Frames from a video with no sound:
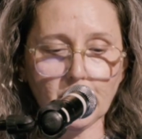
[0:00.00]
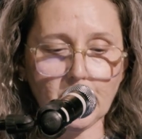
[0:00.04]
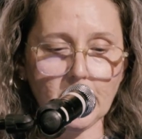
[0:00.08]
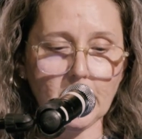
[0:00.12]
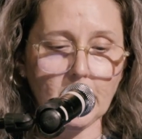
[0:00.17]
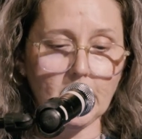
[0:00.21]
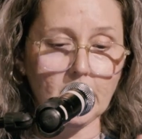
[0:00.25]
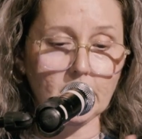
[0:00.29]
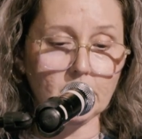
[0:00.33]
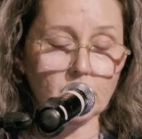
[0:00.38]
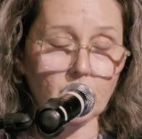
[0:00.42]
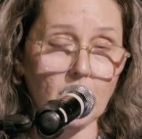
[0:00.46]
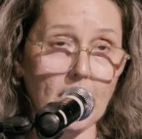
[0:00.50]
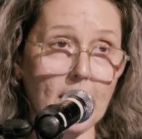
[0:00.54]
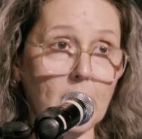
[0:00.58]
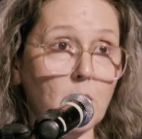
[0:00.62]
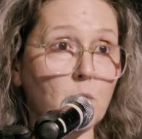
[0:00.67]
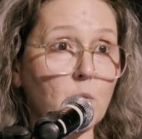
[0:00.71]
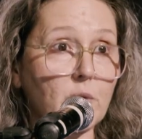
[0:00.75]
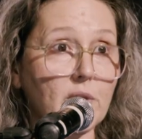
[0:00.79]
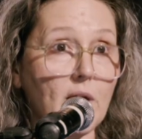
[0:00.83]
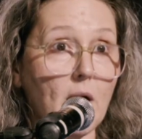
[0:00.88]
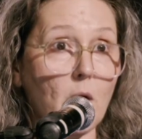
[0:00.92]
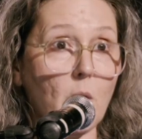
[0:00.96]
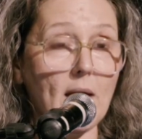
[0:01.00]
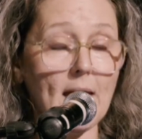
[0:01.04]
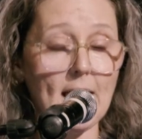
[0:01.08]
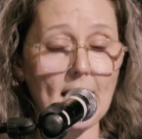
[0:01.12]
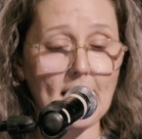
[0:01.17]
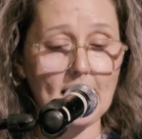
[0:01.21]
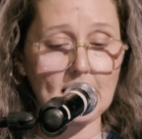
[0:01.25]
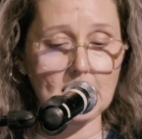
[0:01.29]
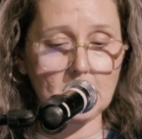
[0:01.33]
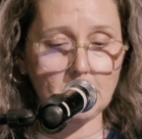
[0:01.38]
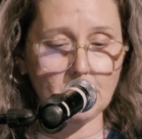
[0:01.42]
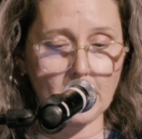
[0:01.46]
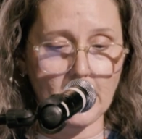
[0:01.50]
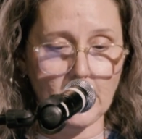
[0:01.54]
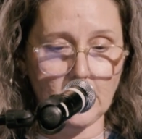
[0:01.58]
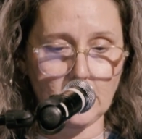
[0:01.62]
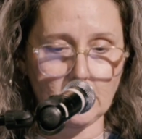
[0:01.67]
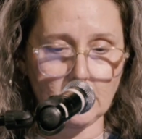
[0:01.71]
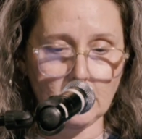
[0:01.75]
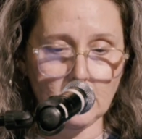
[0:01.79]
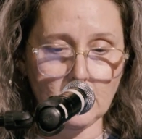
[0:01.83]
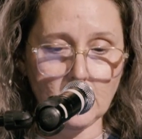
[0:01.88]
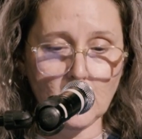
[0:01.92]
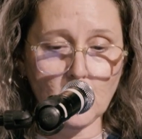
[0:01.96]
think, and write without any
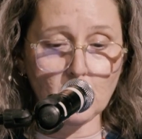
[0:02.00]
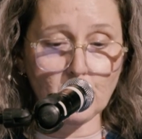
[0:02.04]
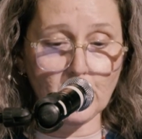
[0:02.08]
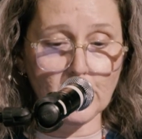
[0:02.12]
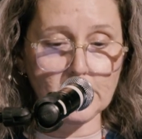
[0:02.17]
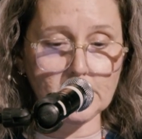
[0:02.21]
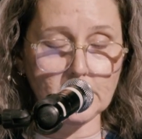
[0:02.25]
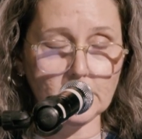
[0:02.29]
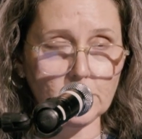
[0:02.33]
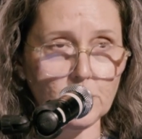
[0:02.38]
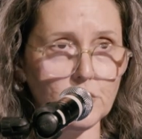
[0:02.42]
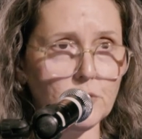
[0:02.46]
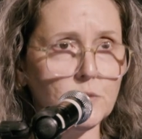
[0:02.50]
men present.